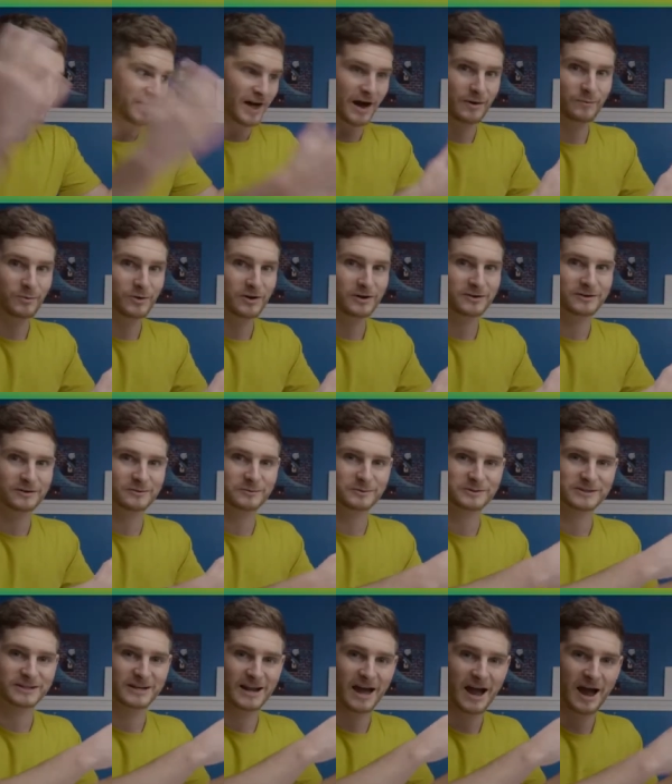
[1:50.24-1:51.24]
That one
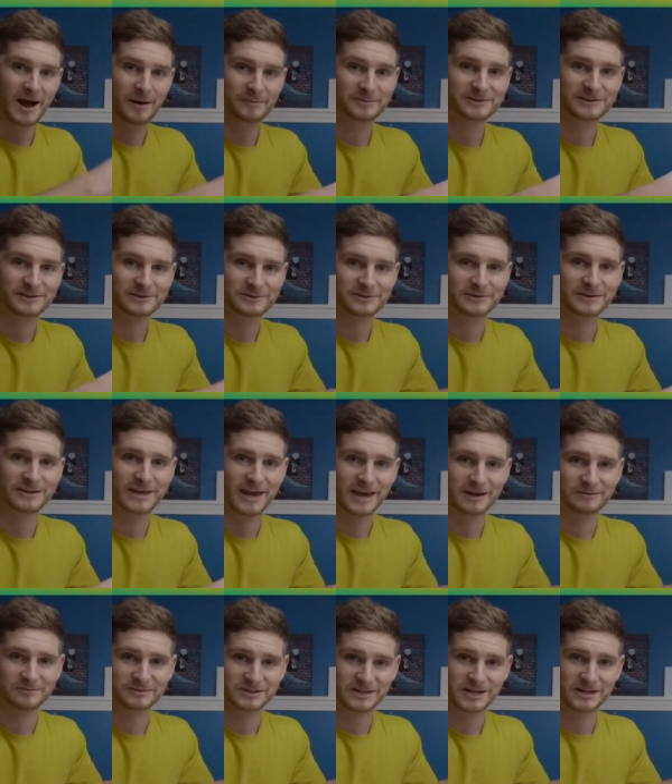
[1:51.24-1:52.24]
was an absolute
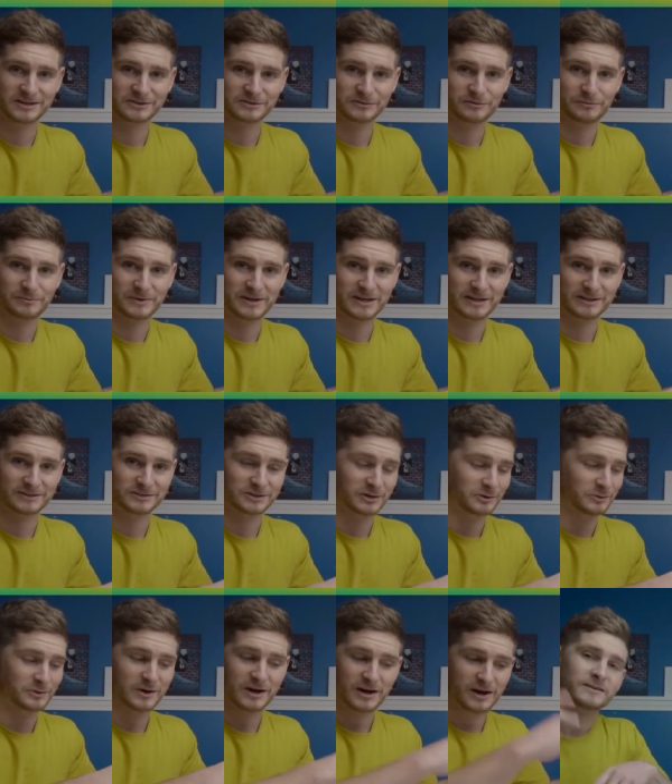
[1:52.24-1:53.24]
game changer for me.
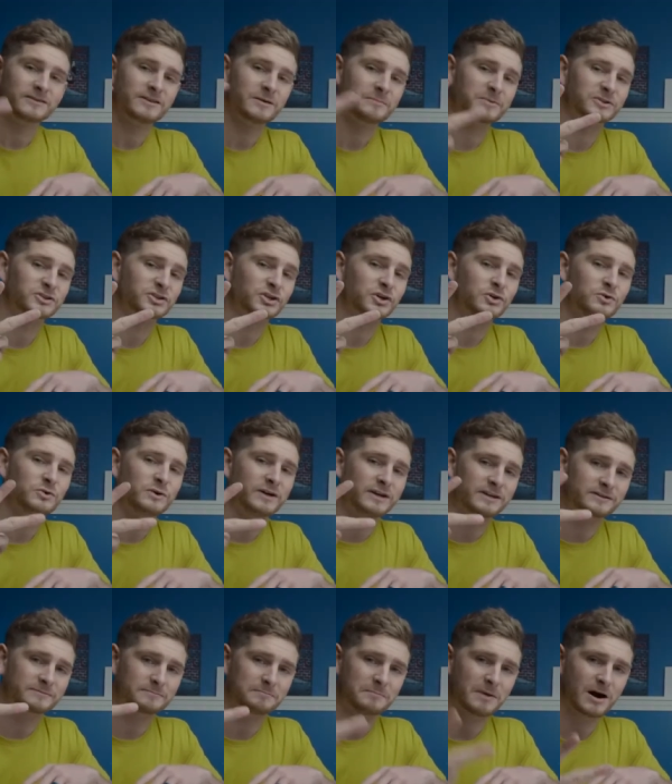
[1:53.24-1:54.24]
So number 2
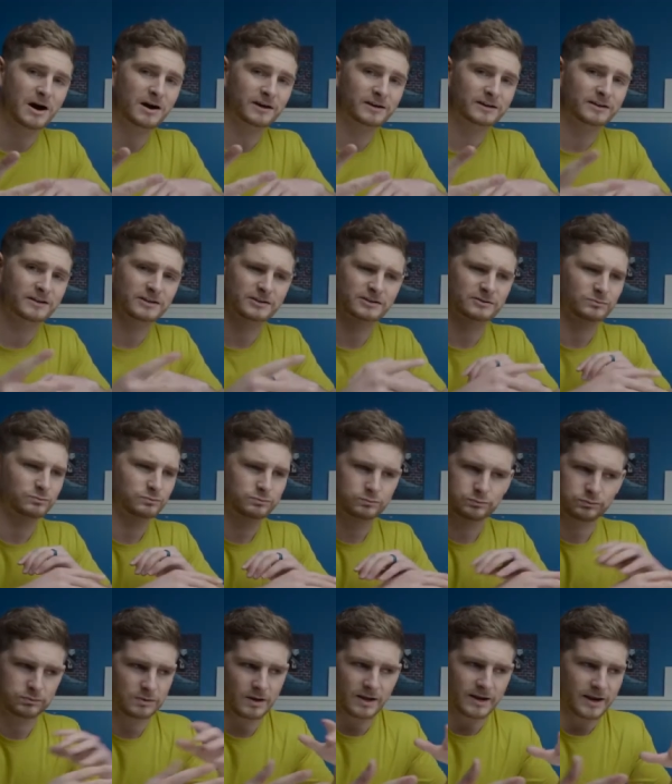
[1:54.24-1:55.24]
is markers
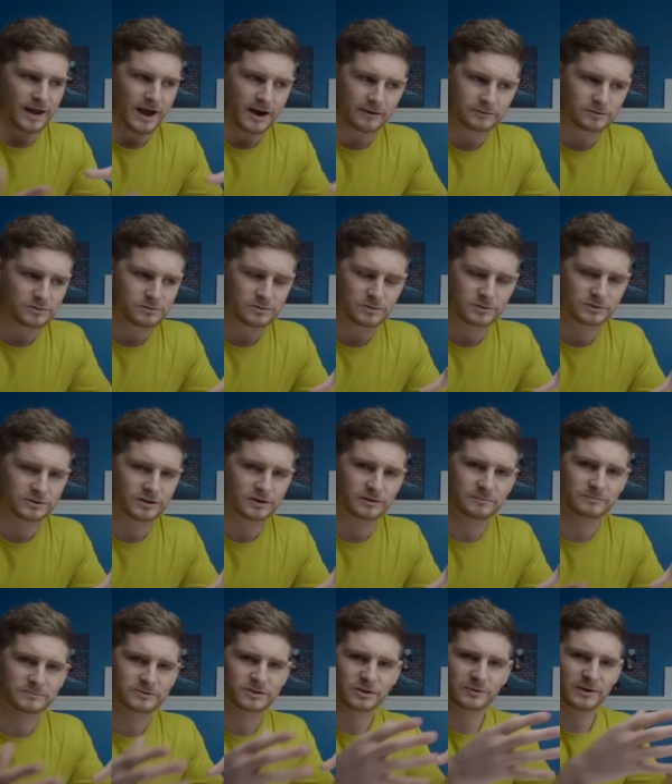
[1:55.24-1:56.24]
and how you use
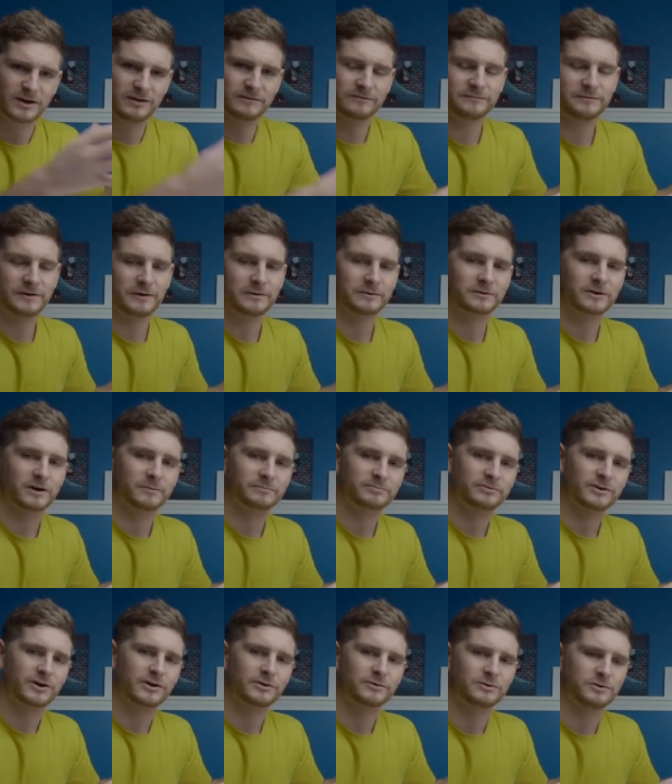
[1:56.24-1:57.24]
them. So in Final Cut
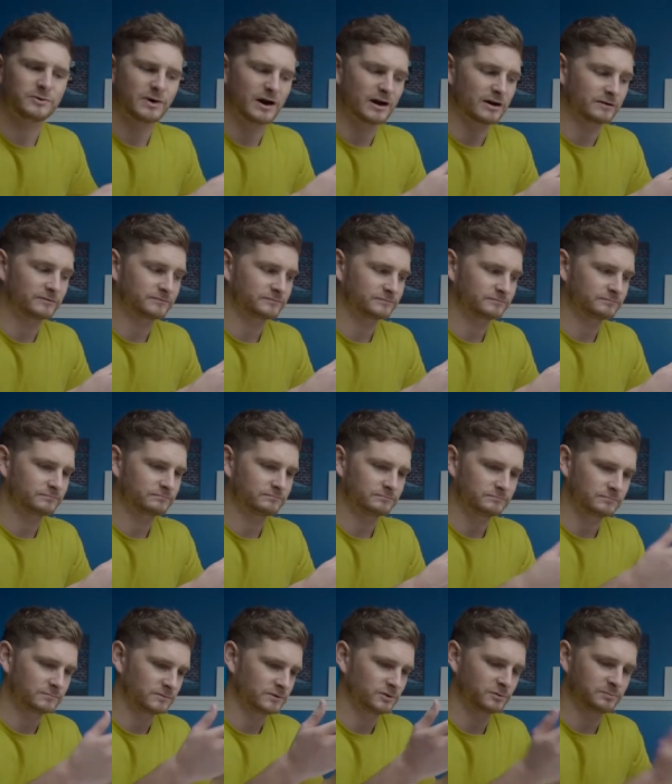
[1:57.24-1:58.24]
Pro, you have
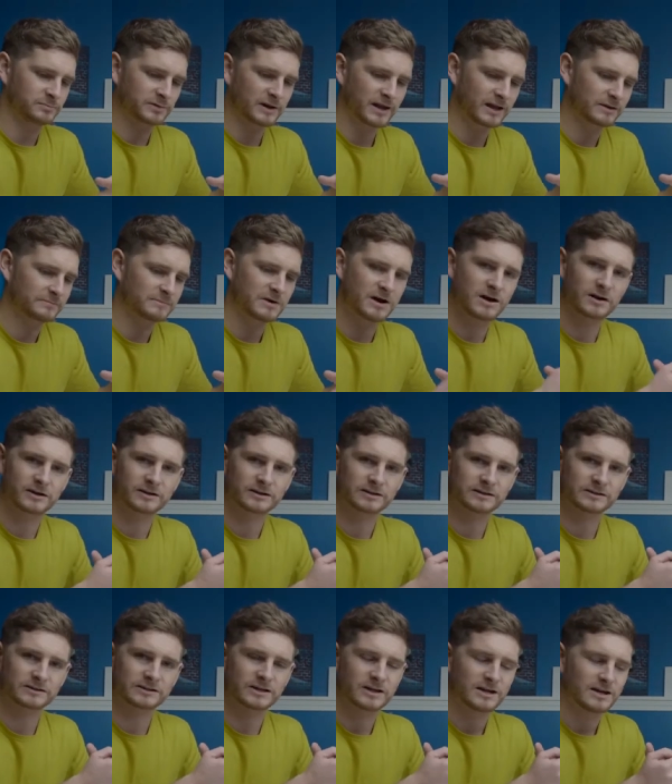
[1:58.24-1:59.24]
your plane
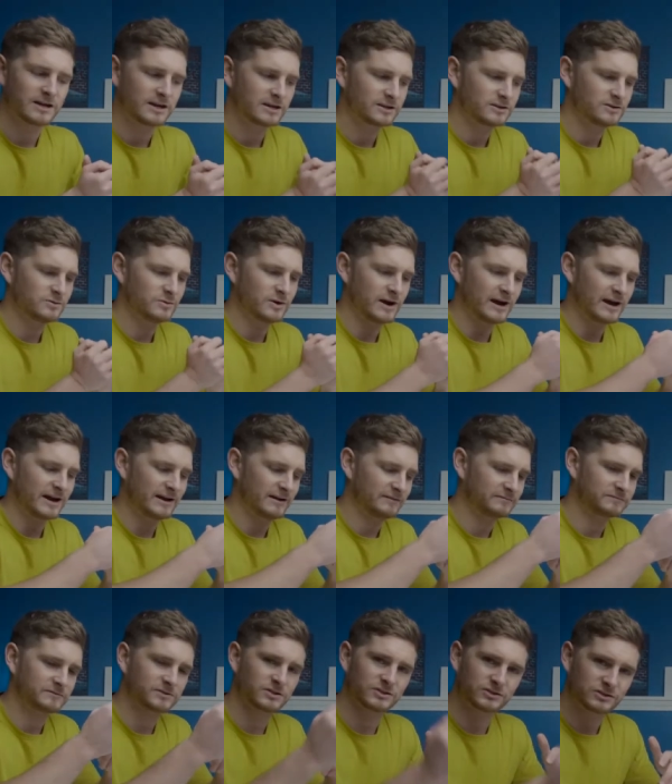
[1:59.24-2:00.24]
markers, you
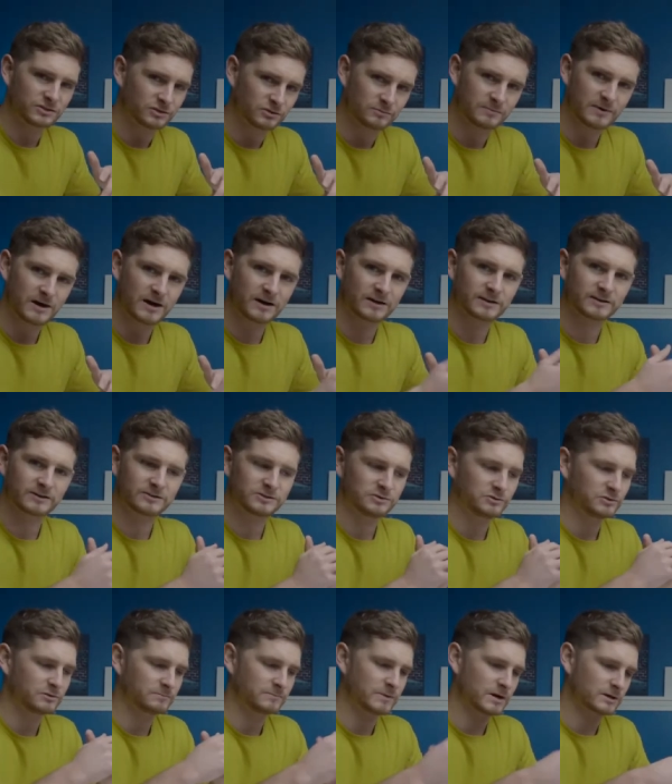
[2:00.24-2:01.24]
have to-do markers, you
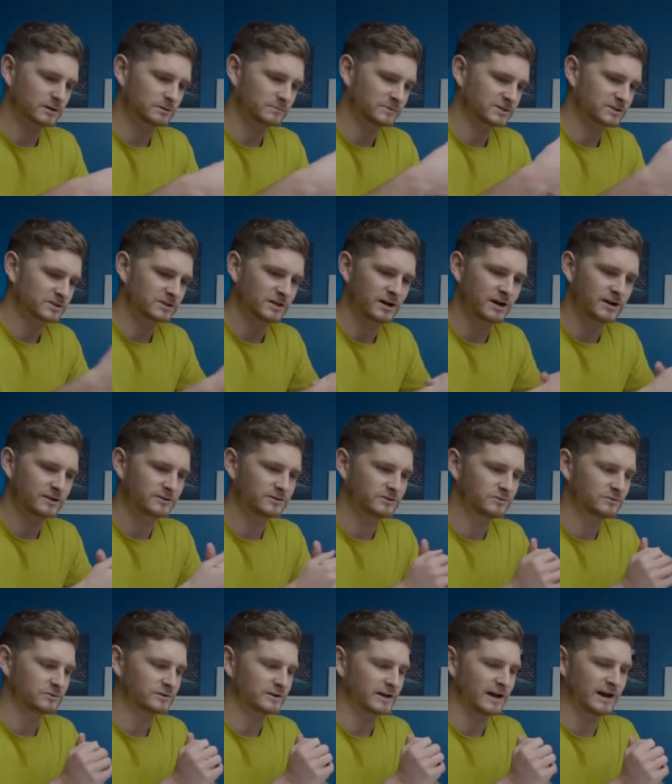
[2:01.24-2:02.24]
can mark them as done,
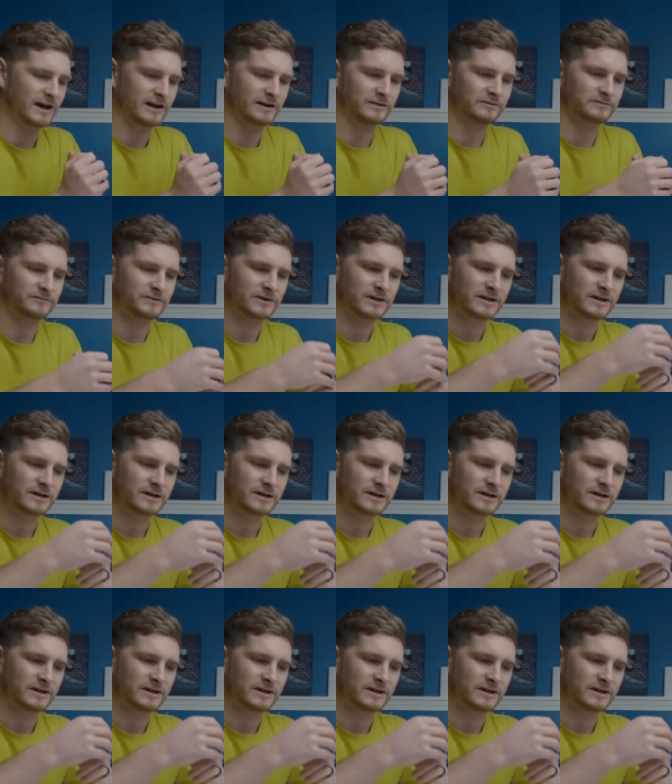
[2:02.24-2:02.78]
you can have